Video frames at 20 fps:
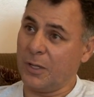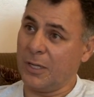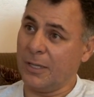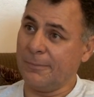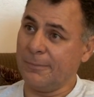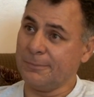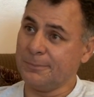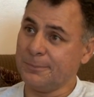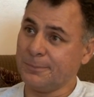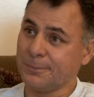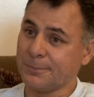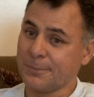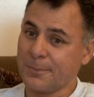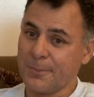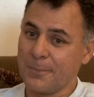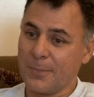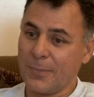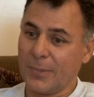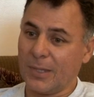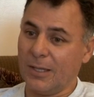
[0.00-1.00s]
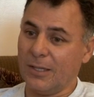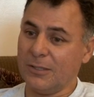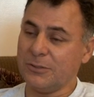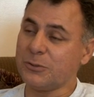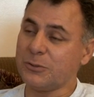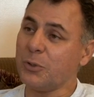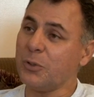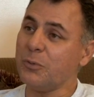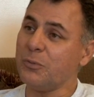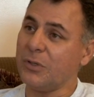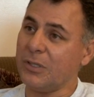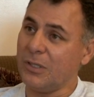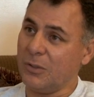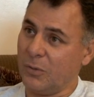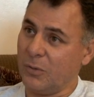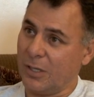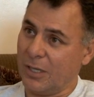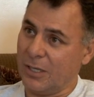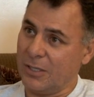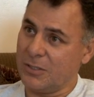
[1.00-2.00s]
a storefront
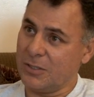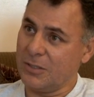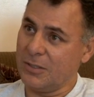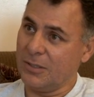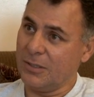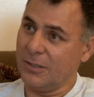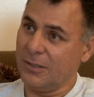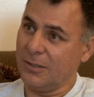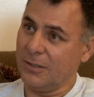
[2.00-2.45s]
location.